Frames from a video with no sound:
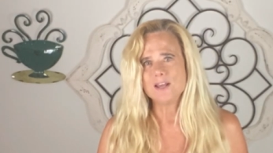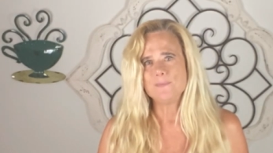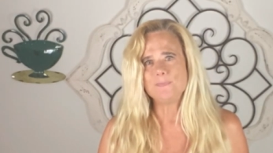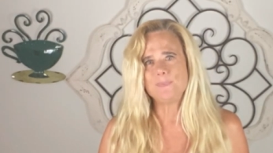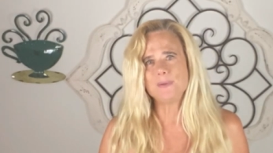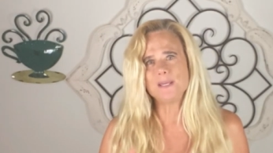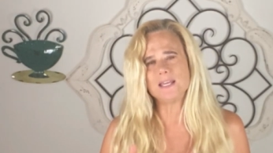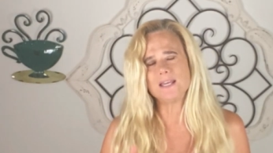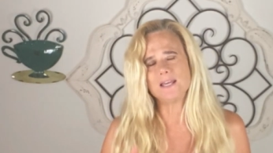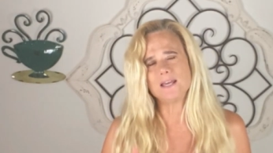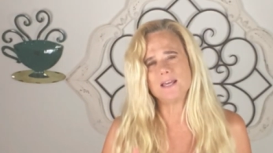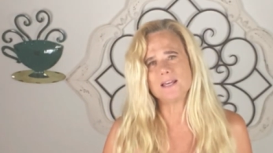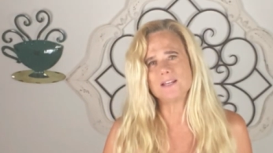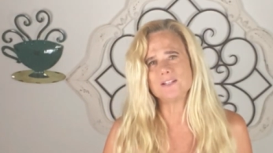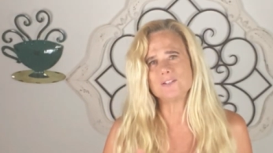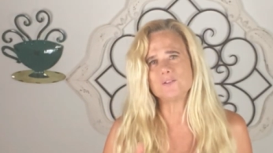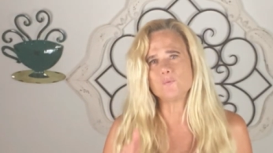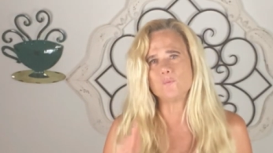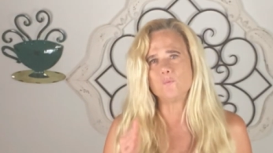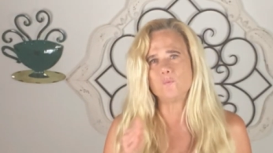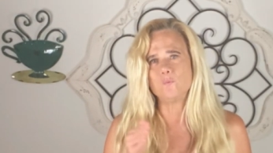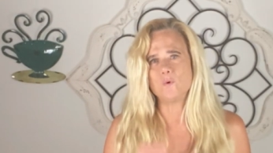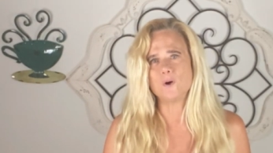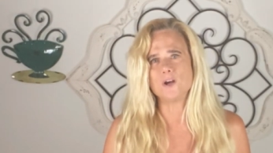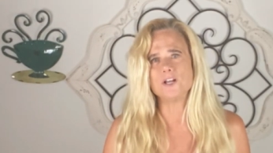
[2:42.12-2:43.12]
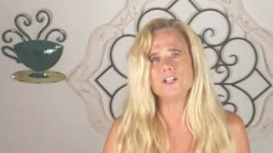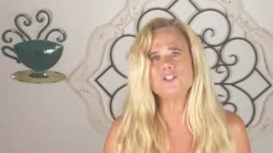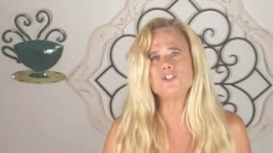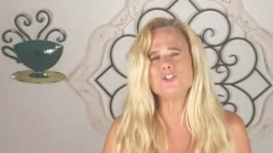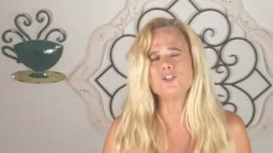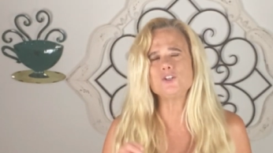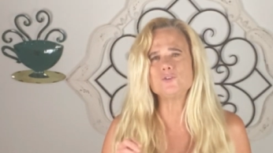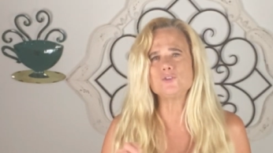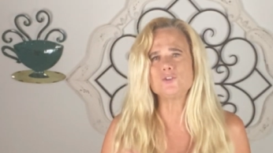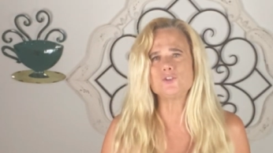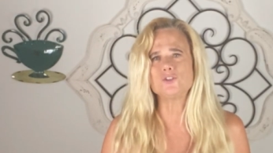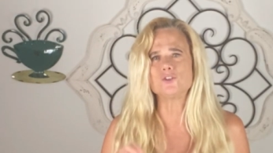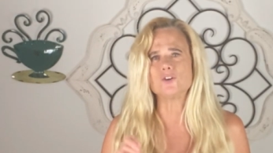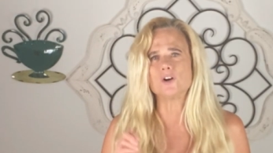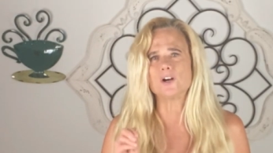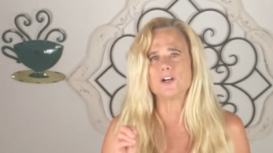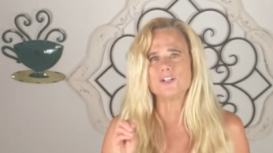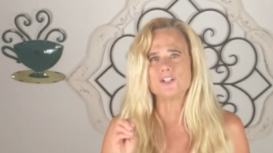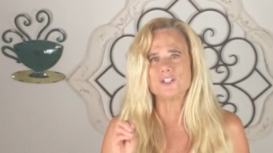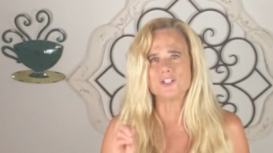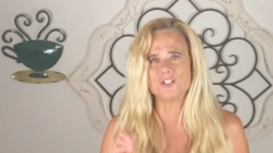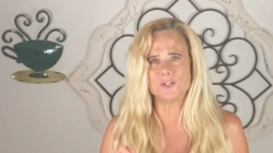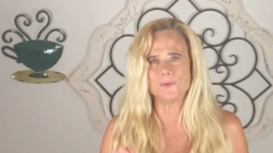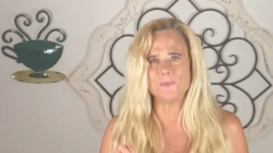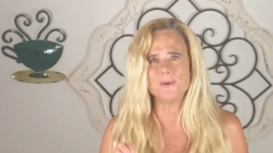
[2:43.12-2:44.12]
because once you
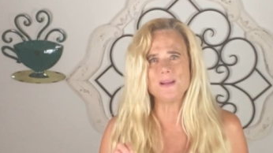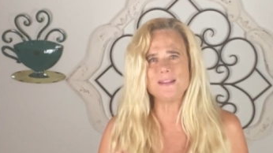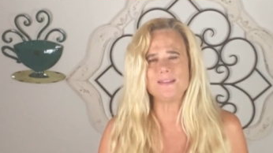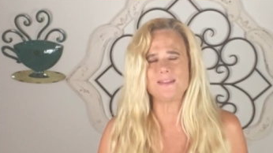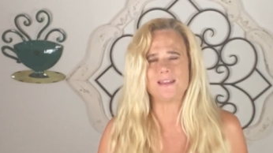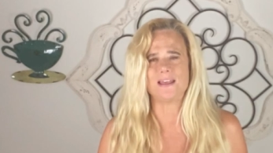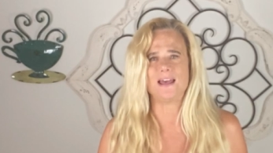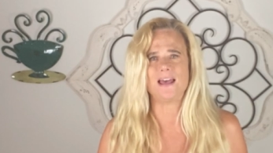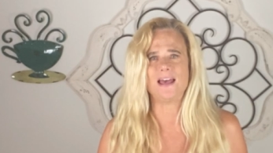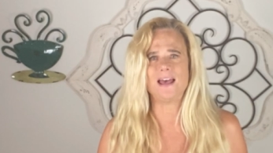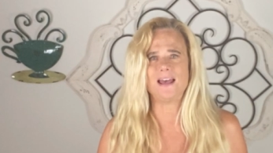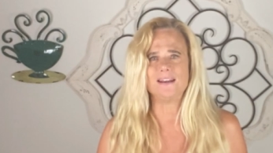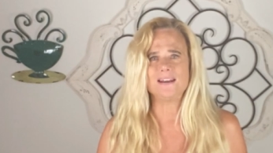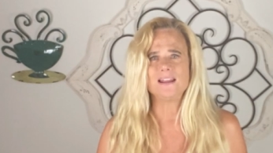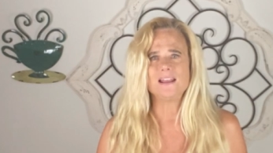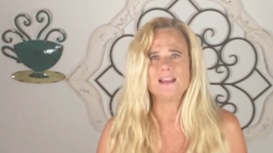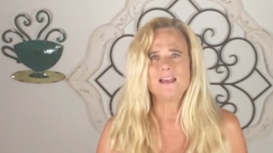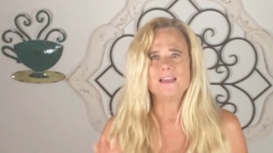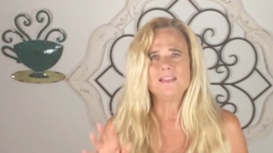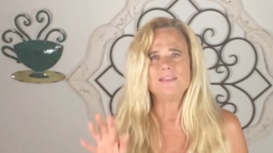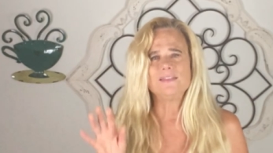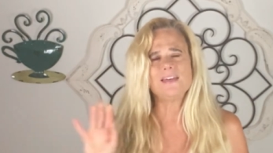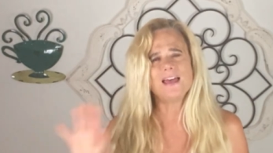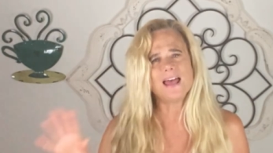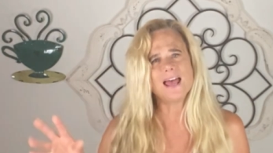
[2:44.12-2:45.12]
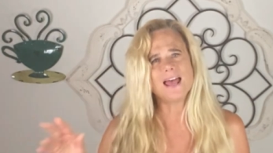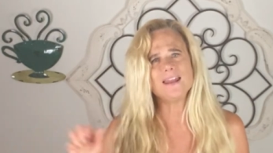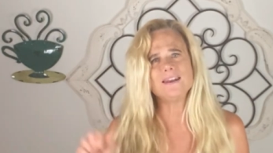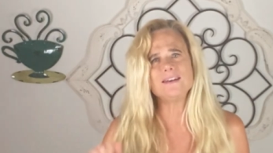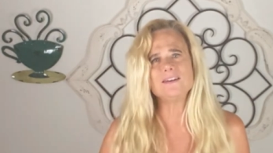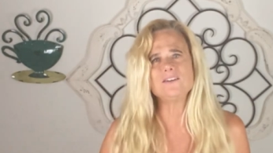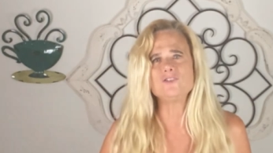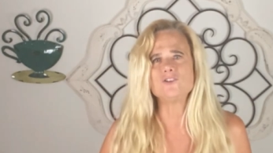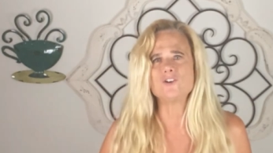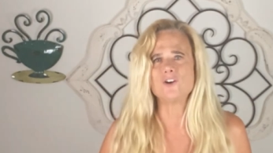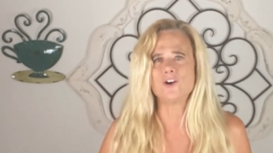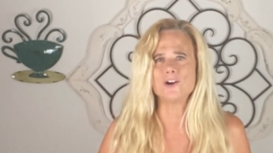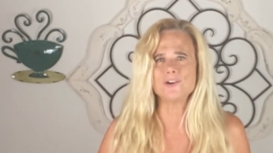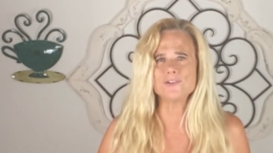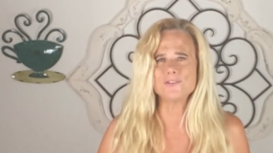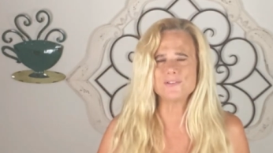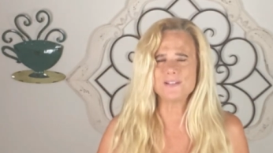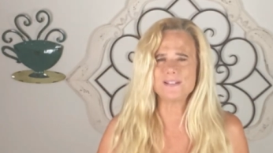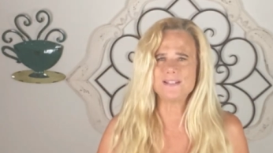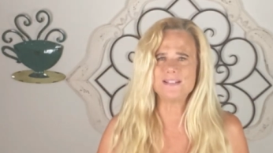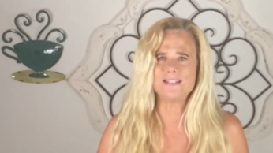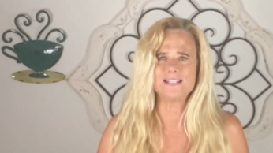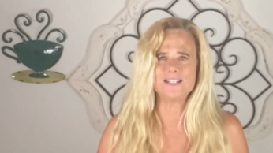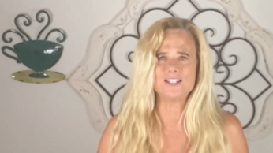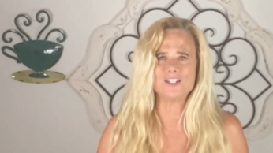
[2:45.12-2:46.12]
start doing that, that
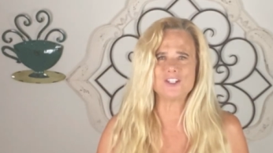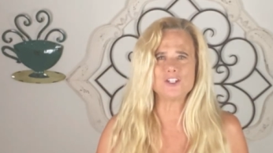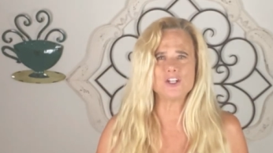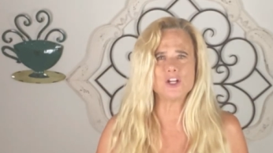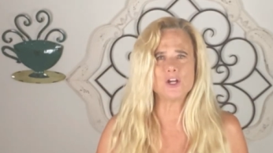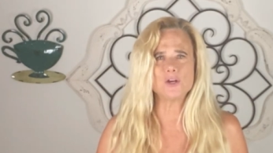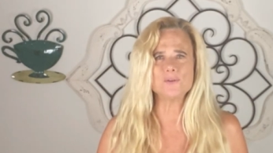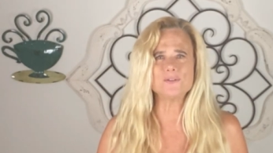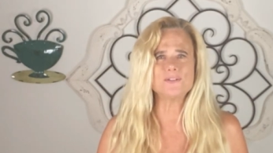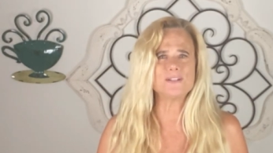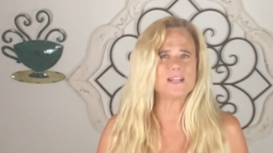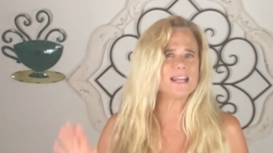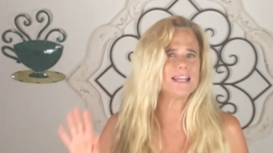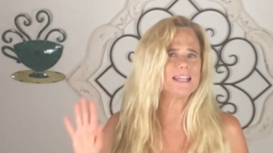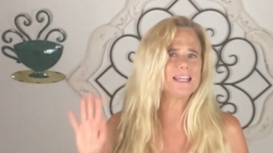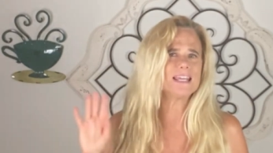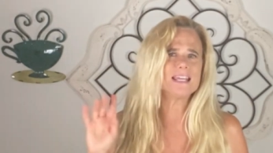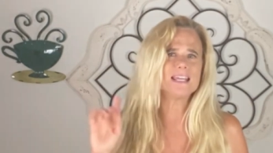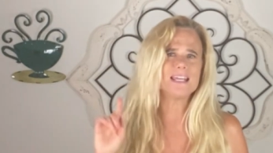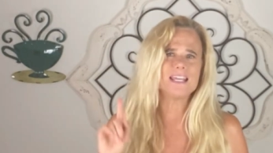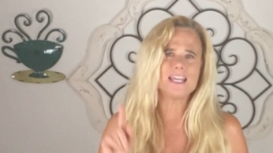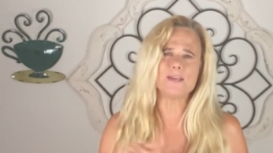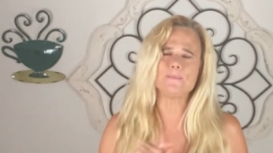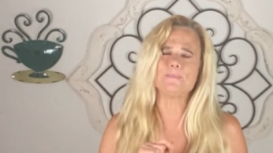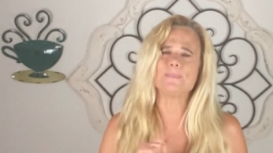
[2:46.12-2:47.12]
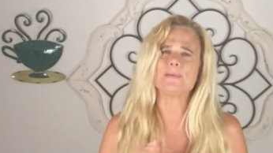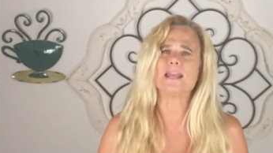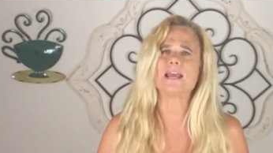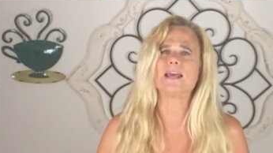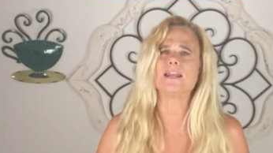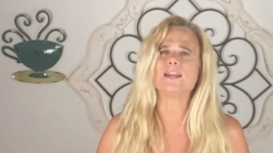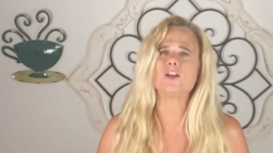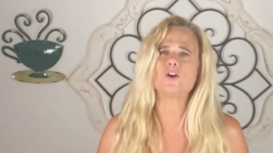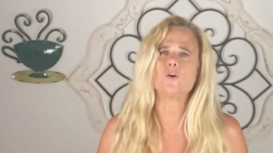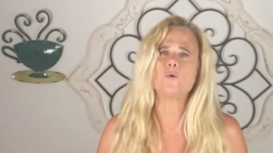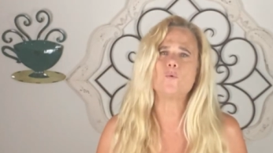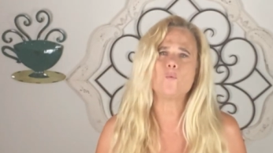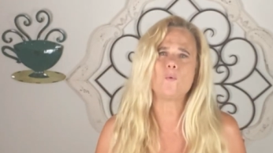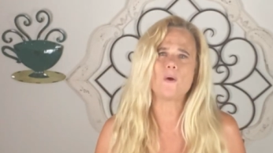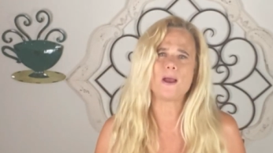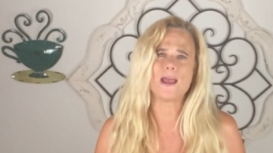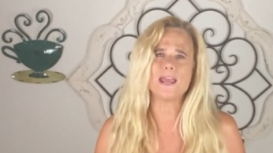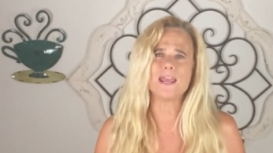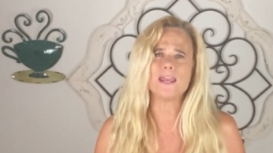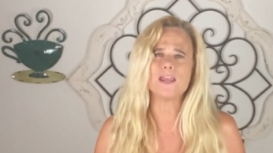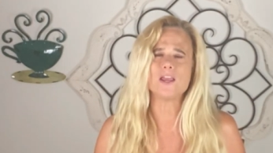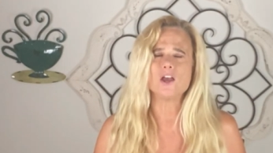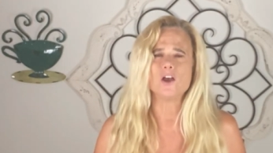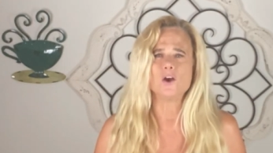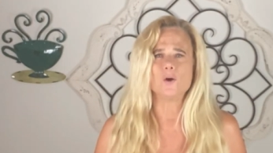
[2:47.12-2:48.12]
narcissist knows they can keep getting
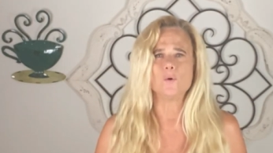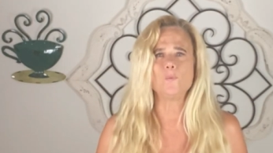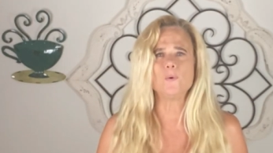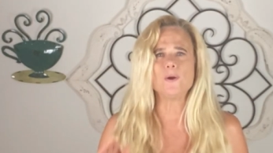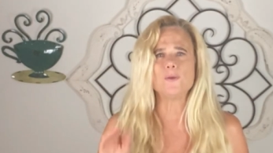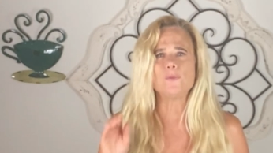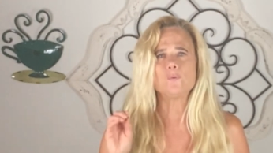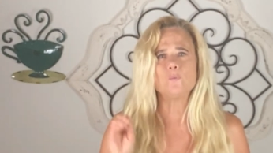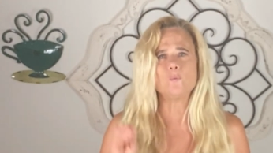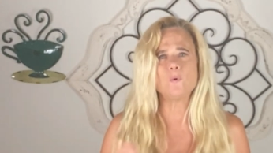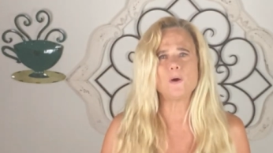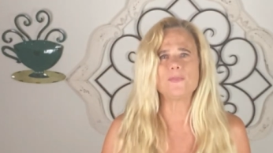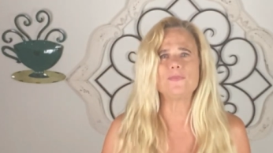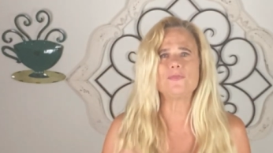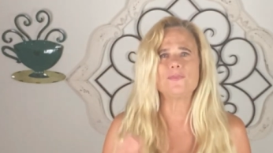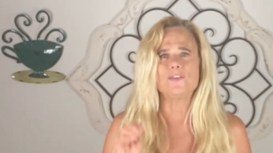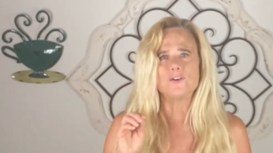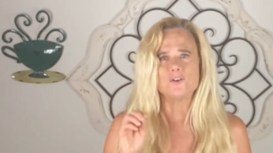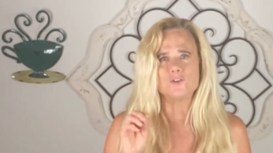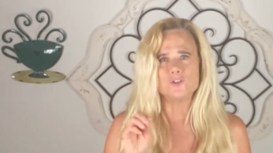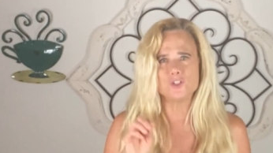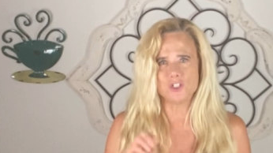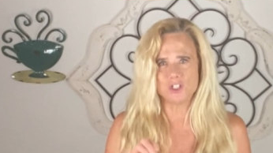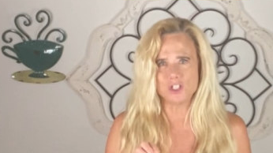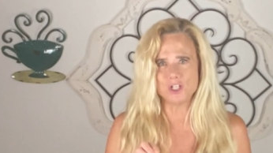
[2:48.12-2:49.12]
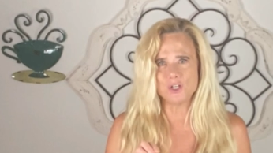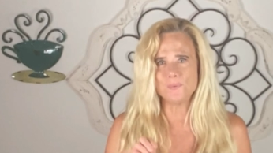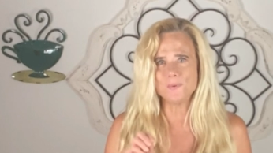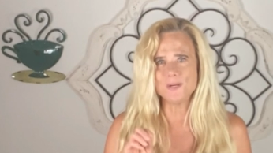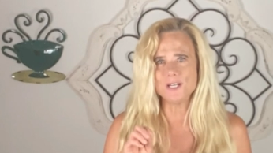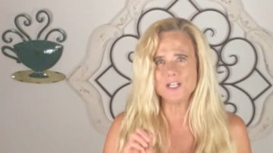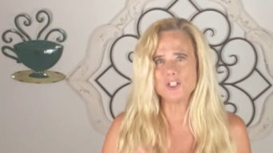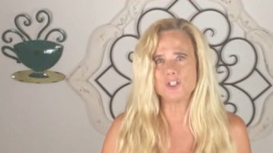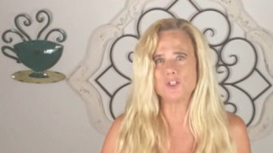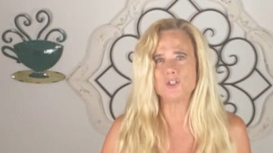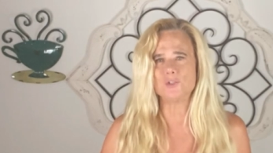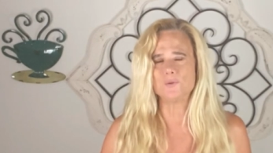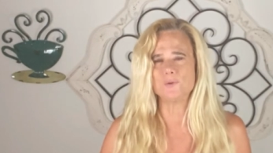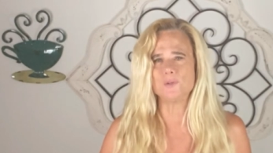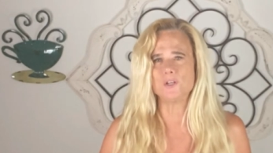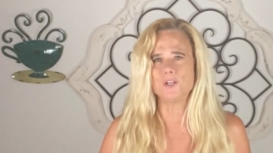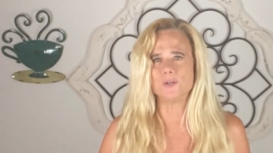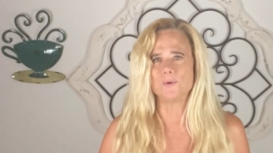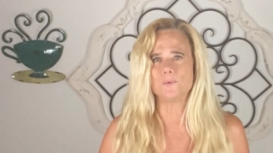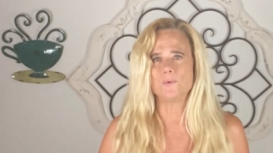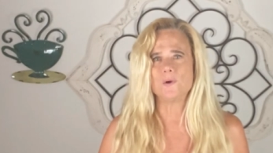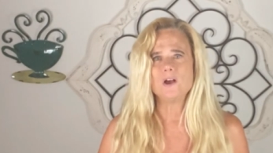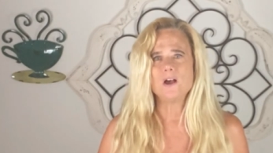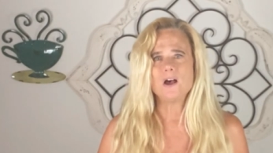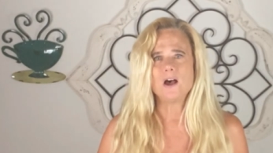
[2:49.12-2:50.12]
away with what they're doing to
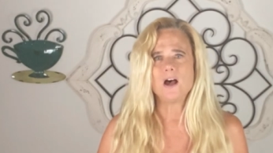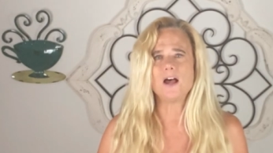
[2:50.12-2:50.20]
you.